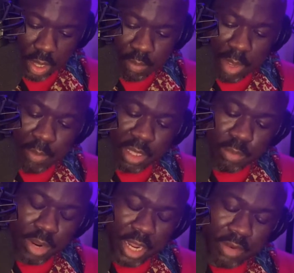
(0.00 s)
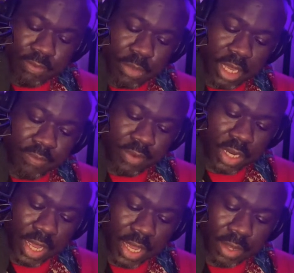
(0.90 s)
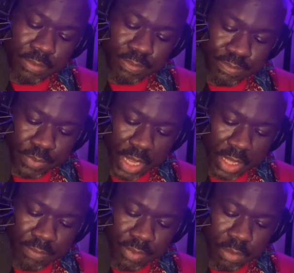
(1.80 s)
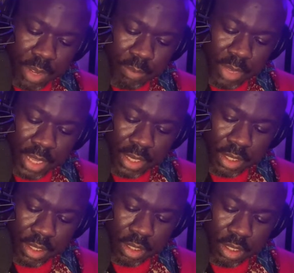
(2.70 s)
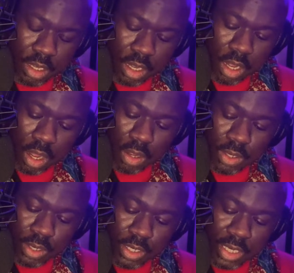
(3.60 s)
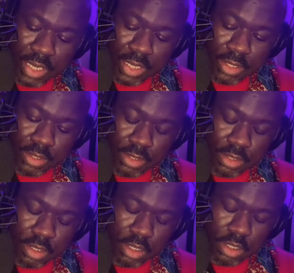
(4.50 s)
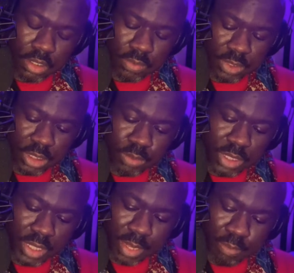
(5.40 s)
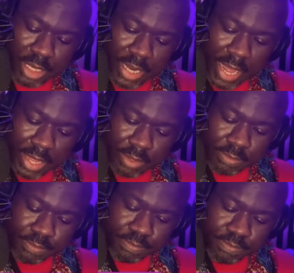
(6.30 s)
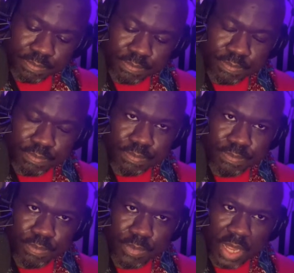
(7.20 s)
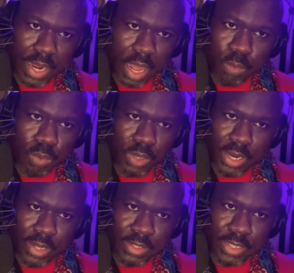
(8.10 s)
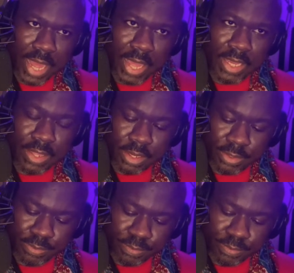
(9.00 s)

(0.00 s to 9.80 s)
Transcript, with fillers: My mother prayed for me every day at the foot of my bed, on her knees. She wouldn't let me die. And I won't let us die either.